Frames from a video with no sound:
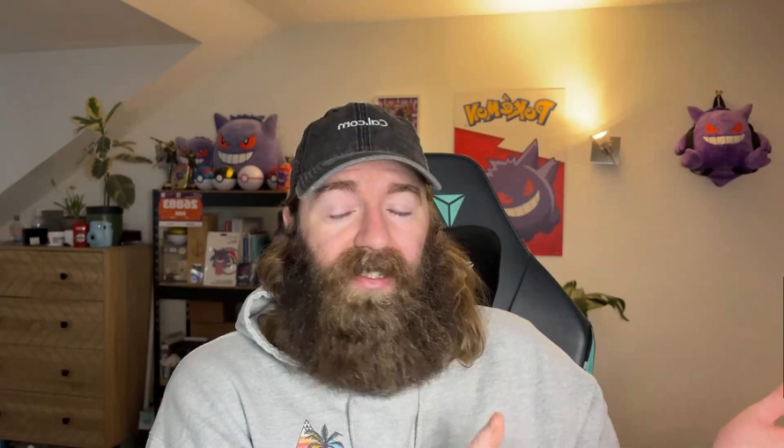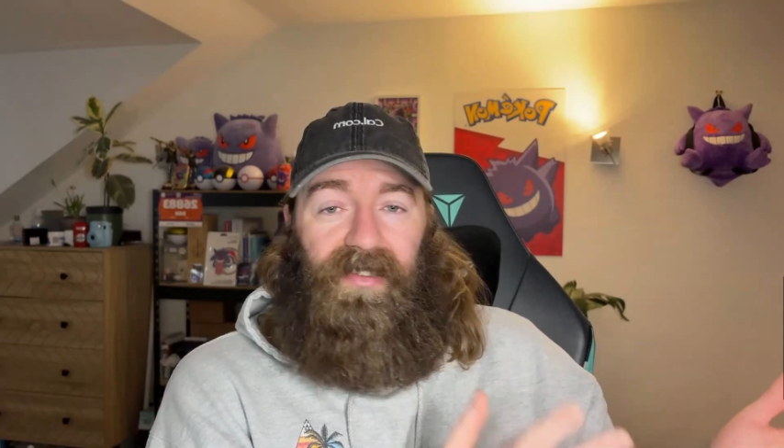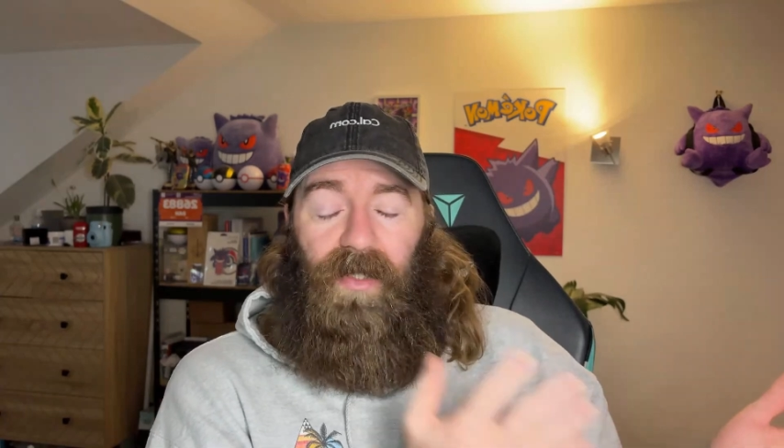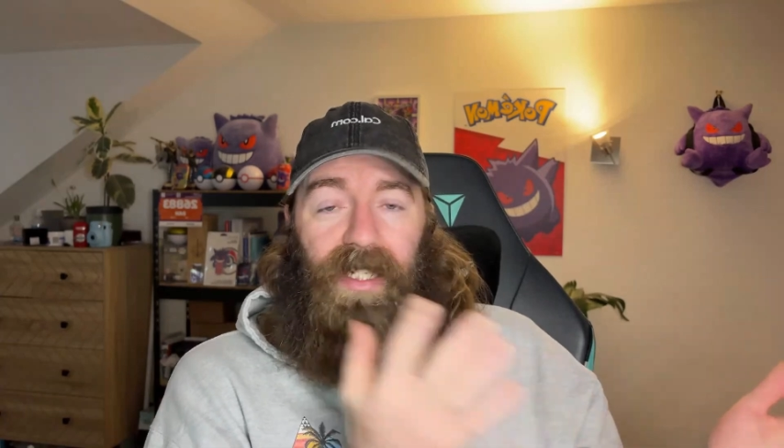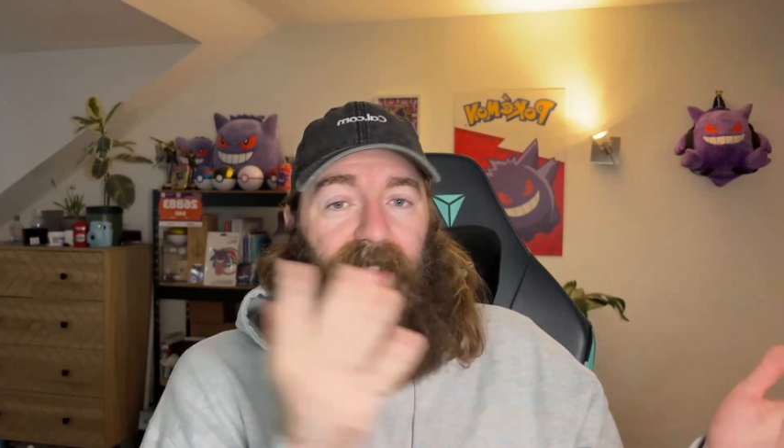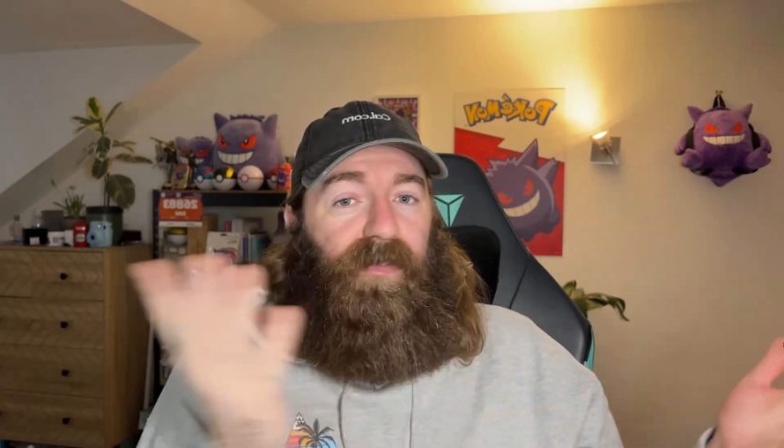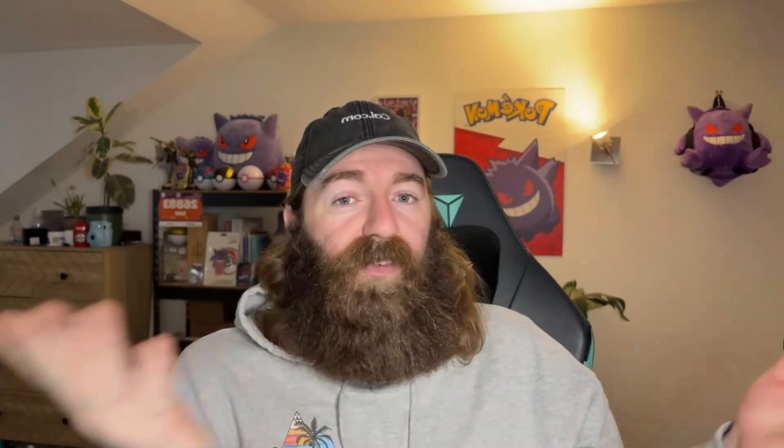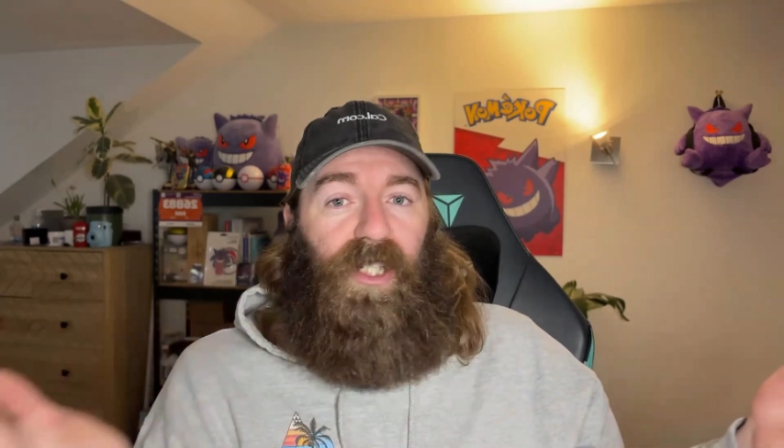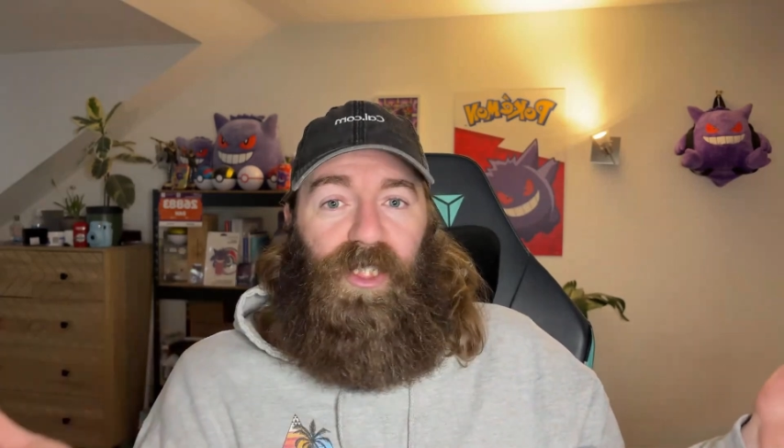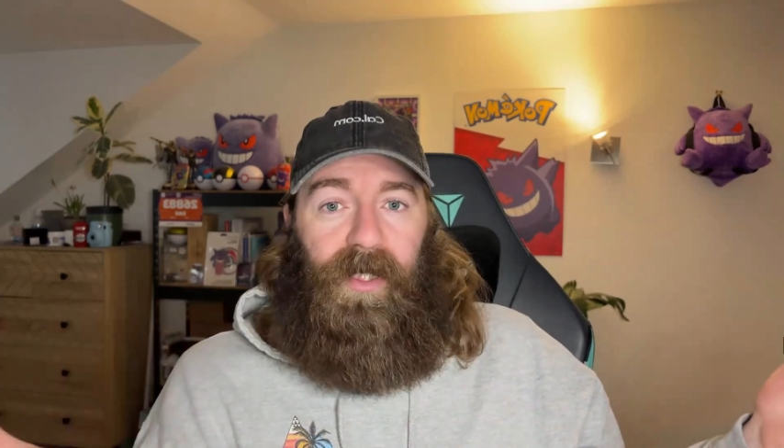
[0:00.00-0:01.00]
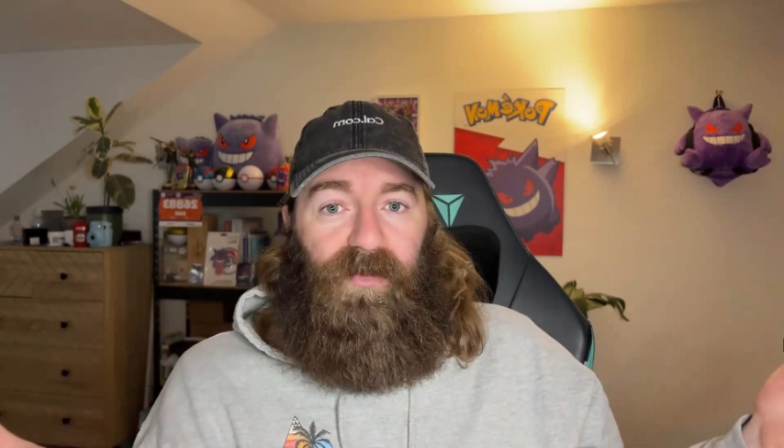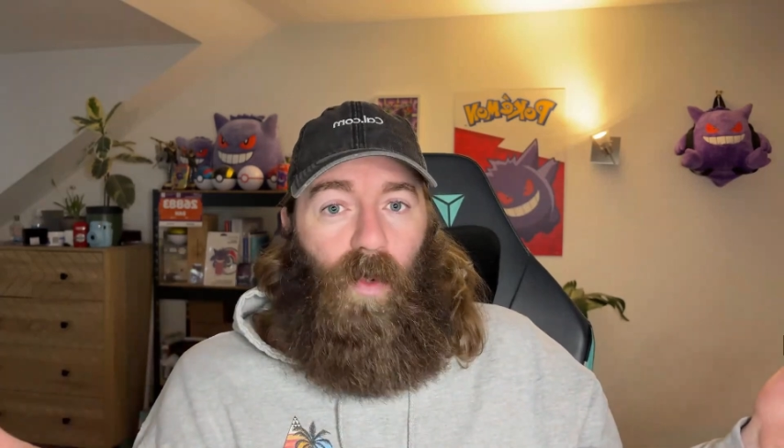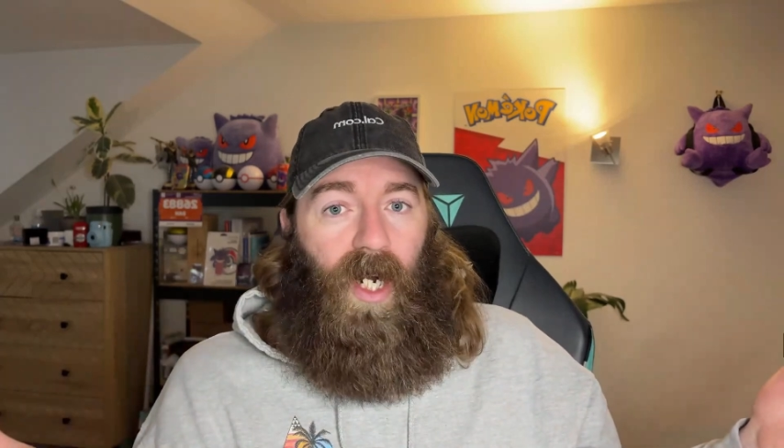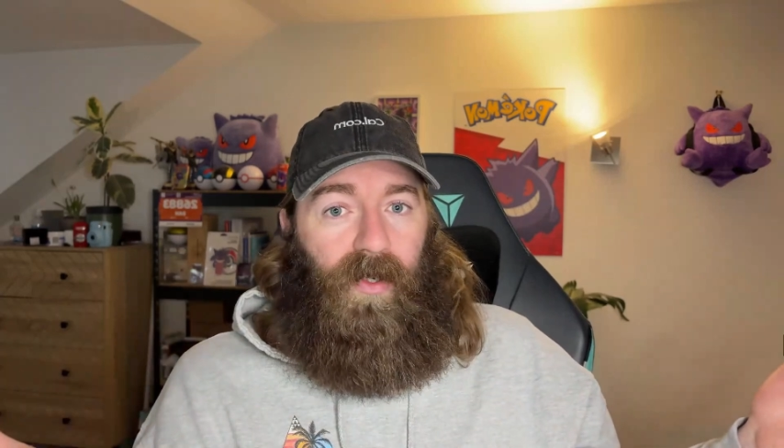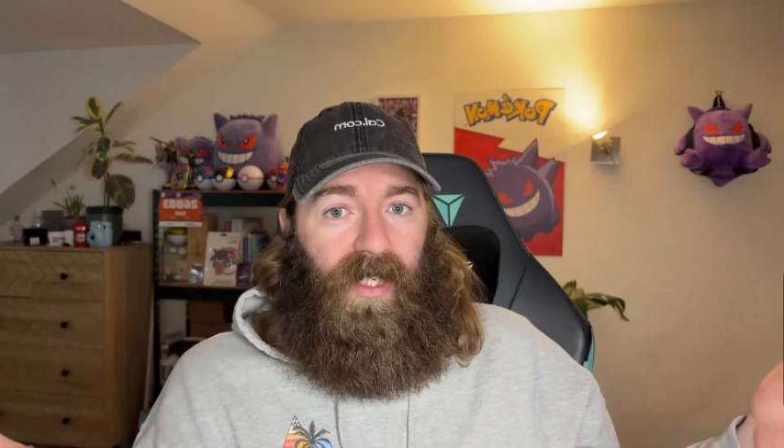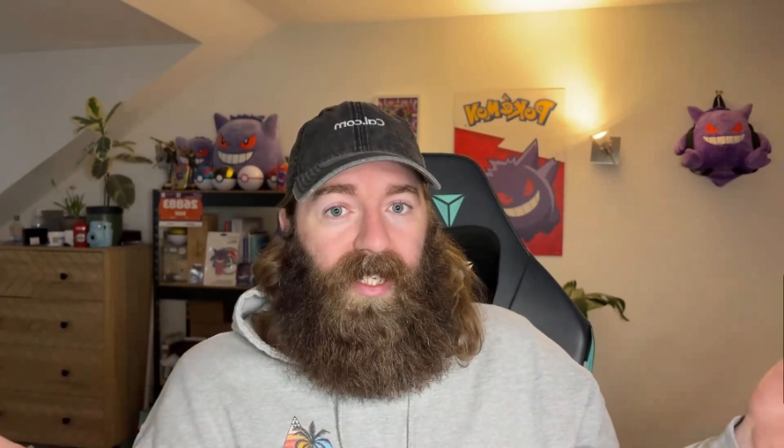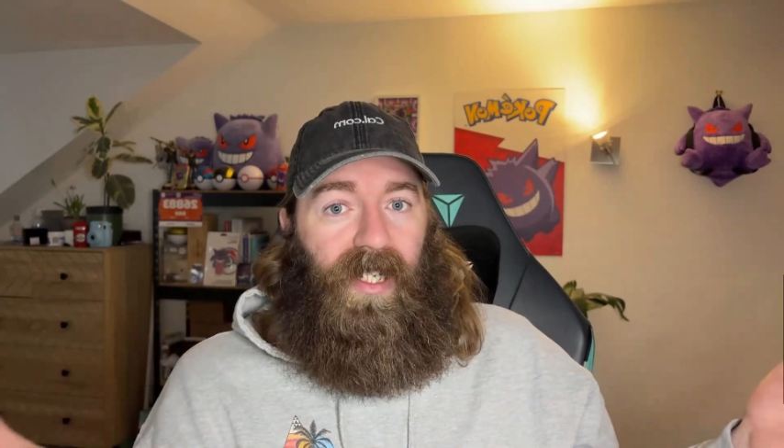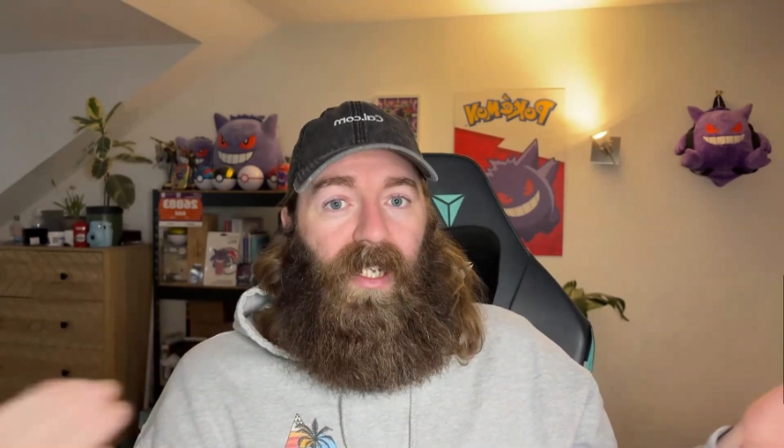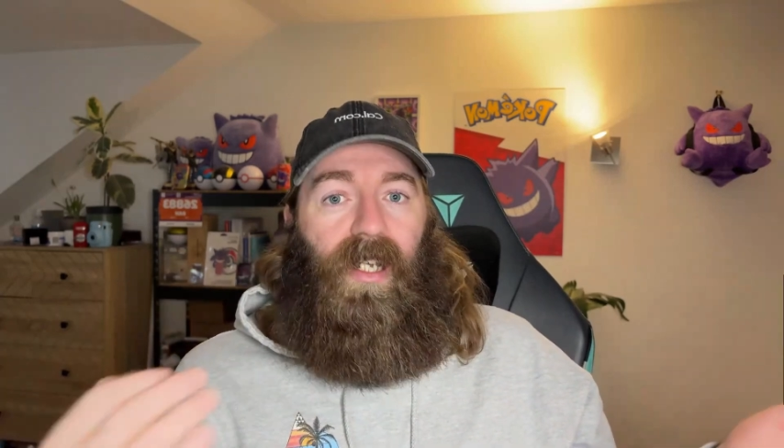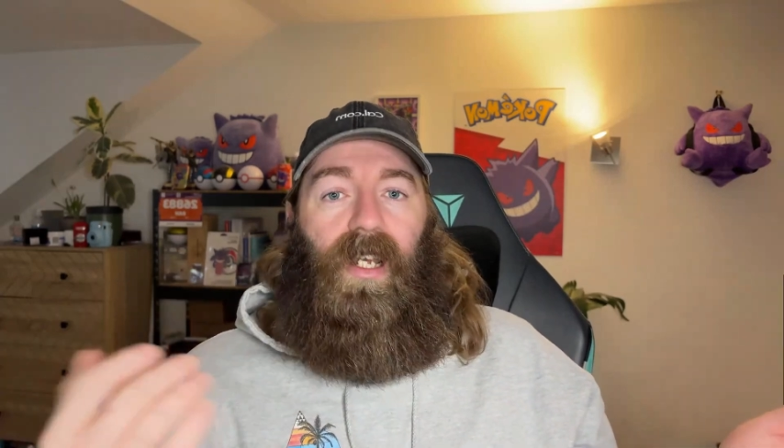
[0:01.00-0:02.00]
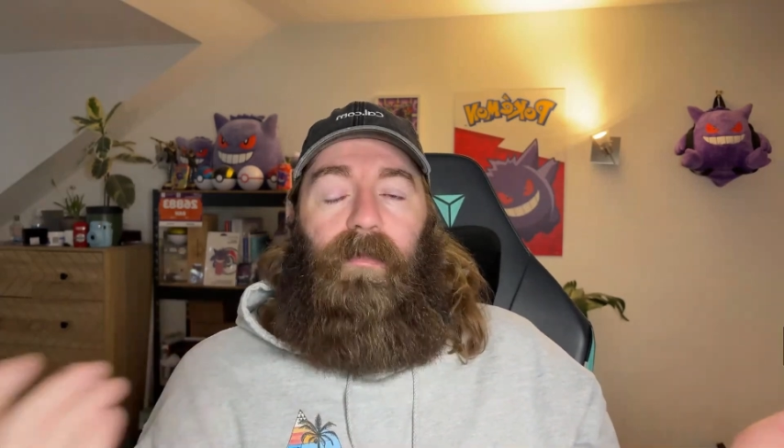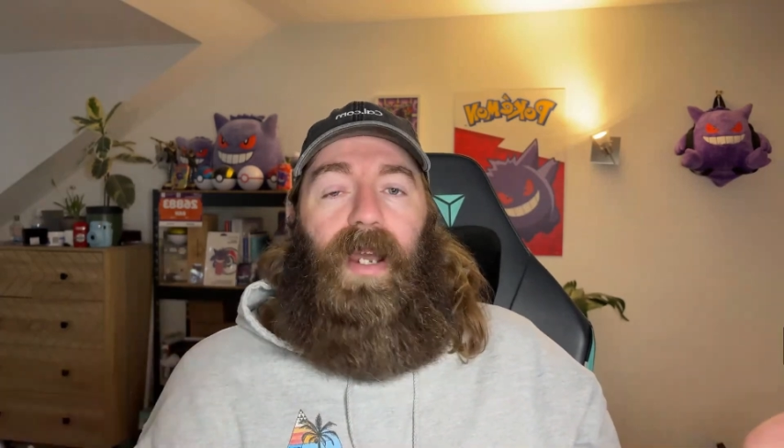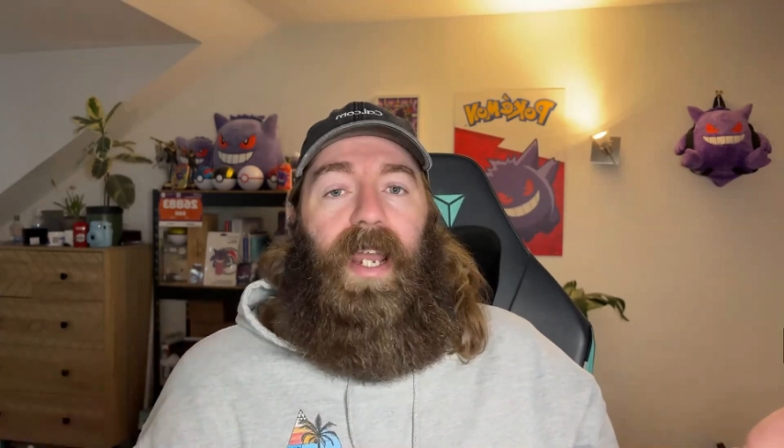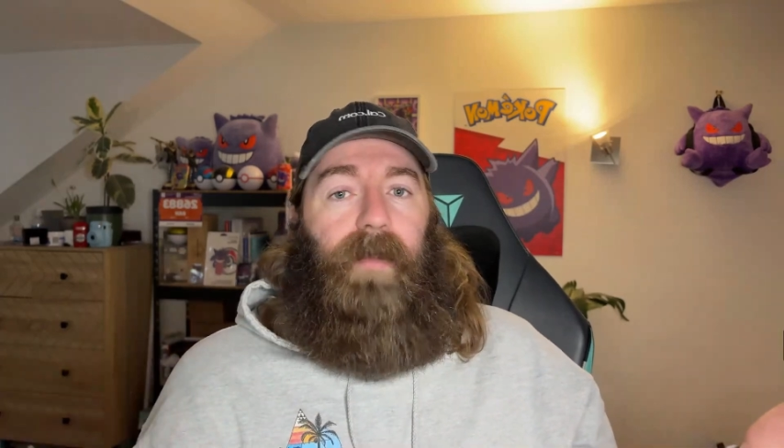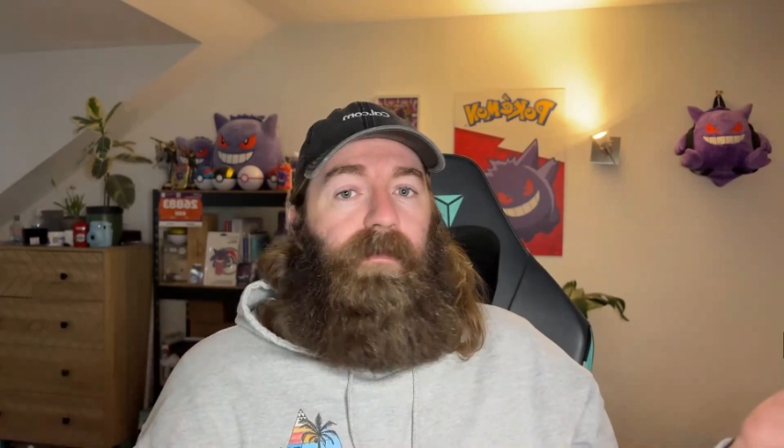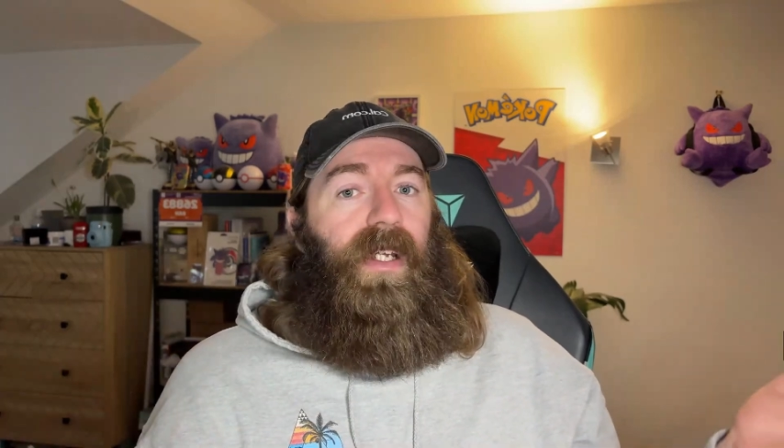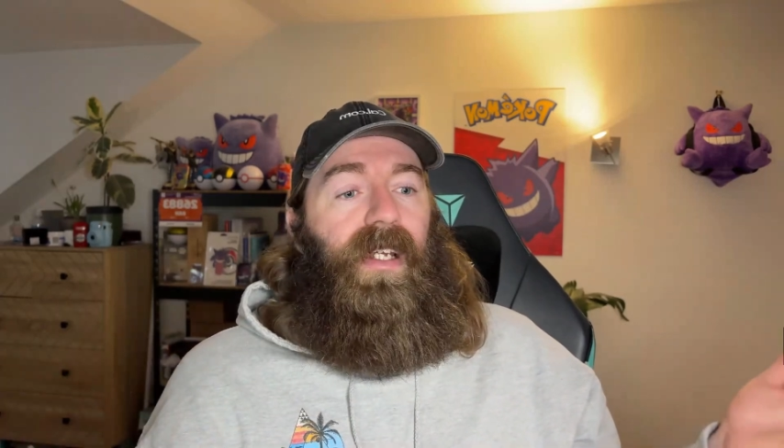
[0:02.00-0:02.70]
So it fluctuates wildly, but hey,